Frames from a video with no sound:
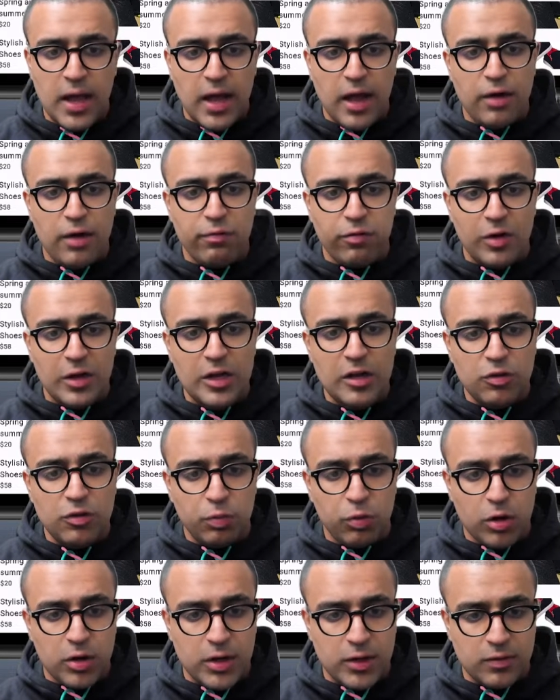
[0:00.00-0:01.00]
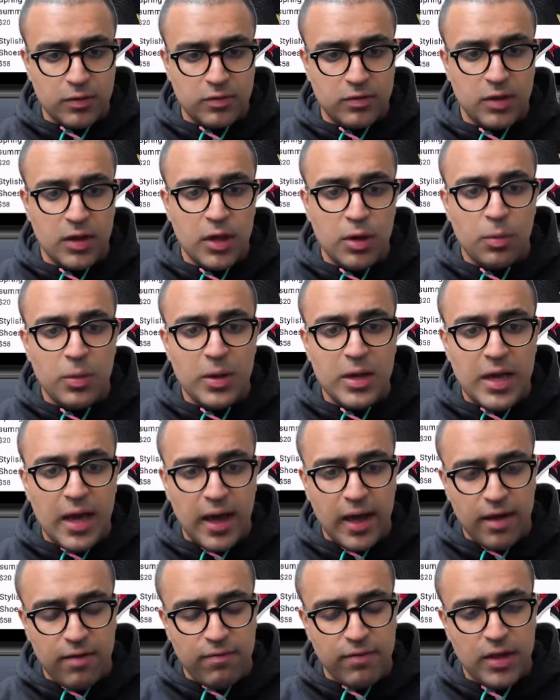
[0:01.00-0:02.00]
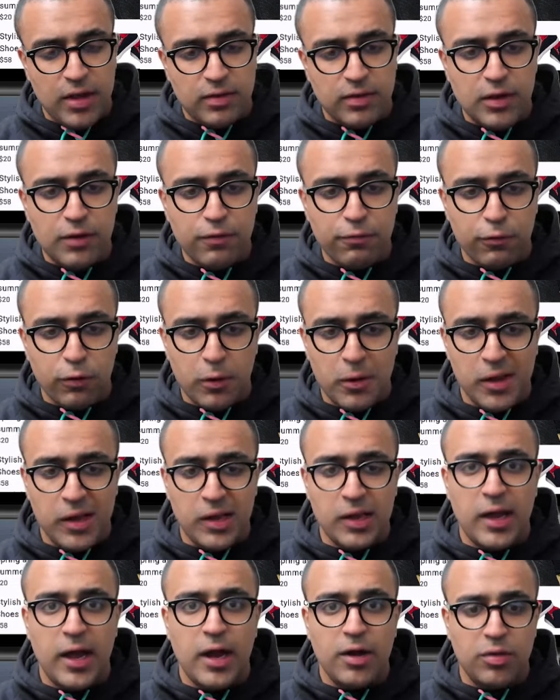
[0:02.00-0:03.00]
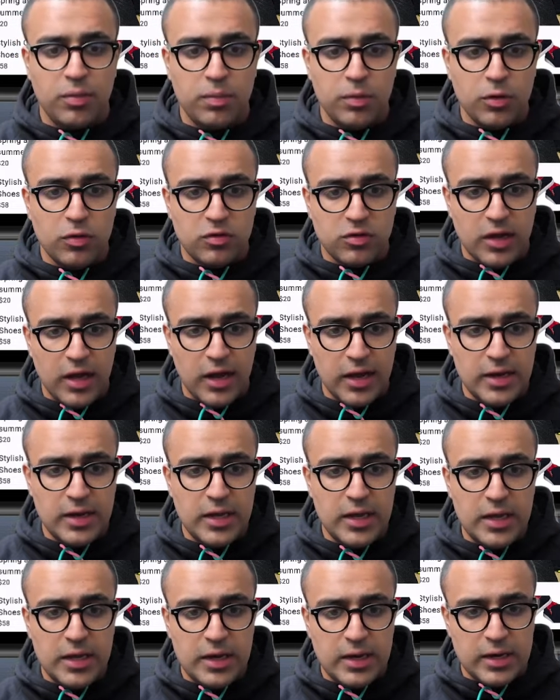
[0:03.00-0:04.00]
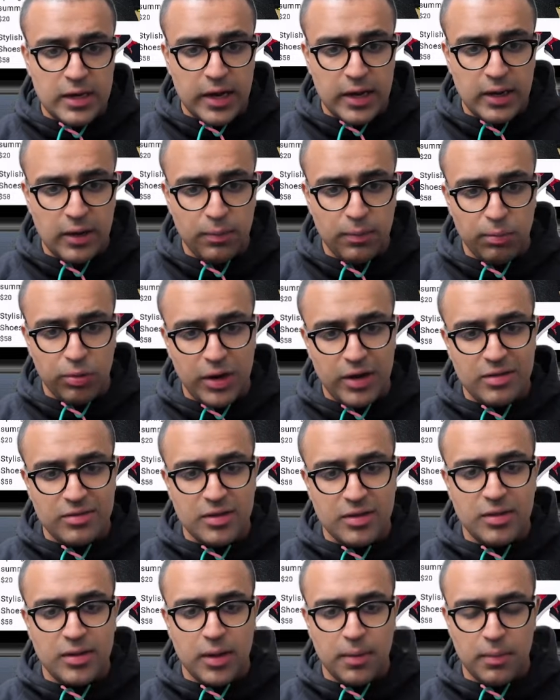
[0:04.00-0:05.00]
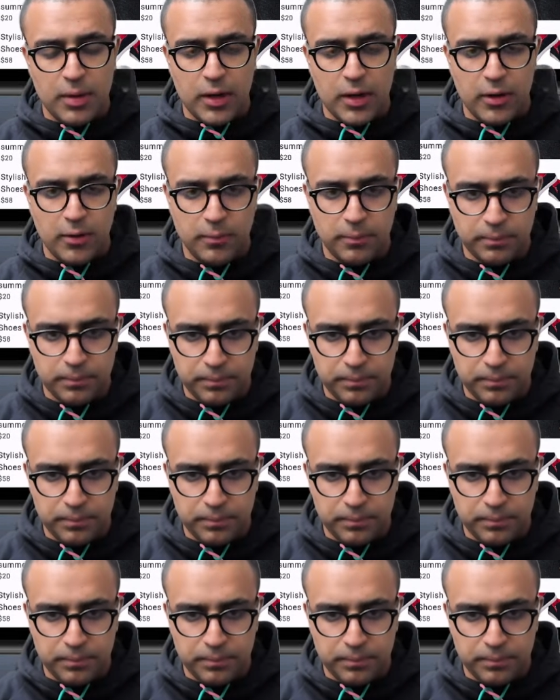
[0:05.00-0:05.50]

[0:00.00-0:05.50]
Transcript: And for each product, we have the following attributes: ID, title, price, and thumbnail.